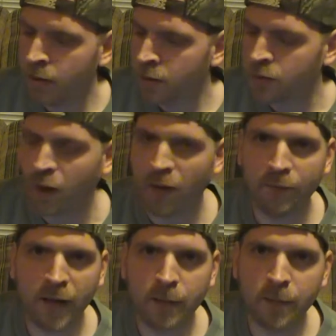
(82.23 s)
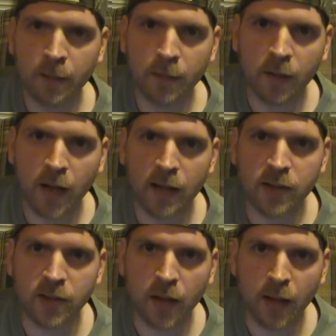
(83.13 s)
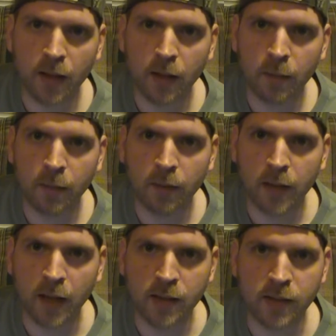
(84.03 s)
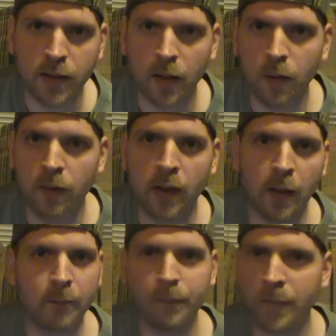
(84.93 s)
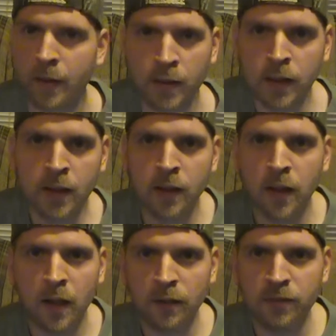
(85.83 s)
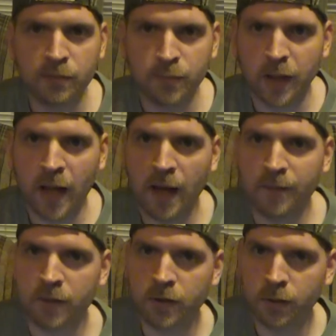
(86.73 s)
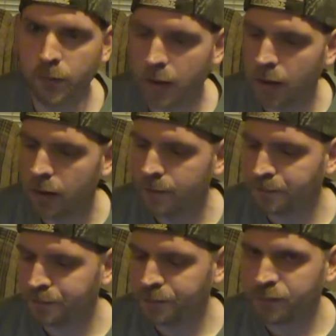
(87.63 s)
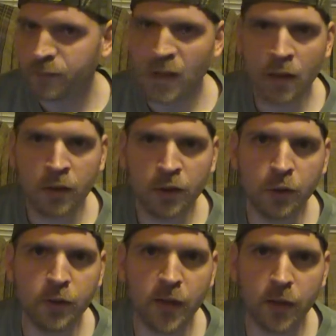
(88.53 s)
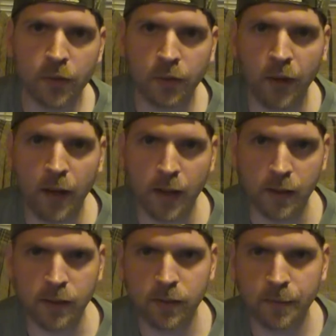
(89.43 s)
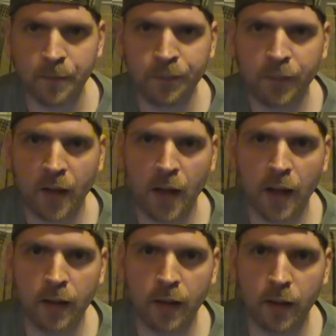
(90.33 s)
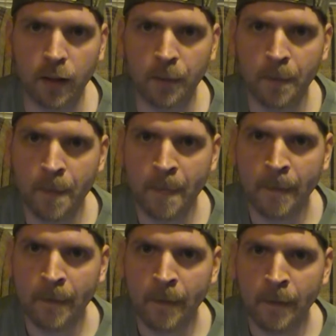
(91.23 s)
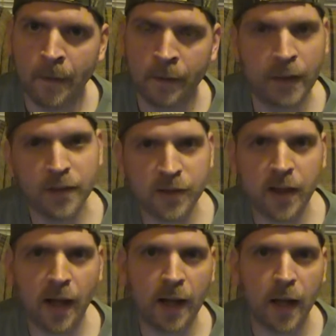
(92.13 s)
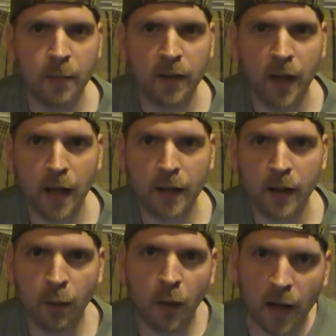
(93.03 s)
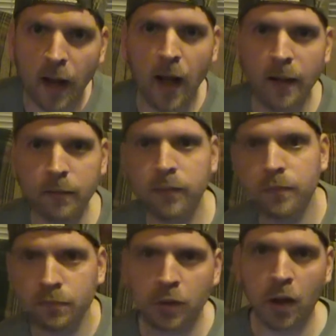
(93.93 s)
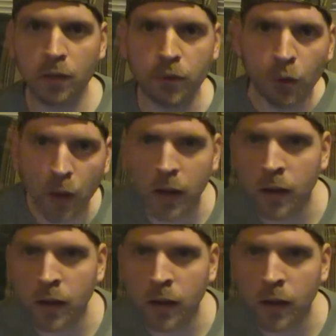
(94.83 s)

So I vaped up the last of that a couple of days ago, and I'm been having to use other things. And that just kind of gave me the idea, why not, do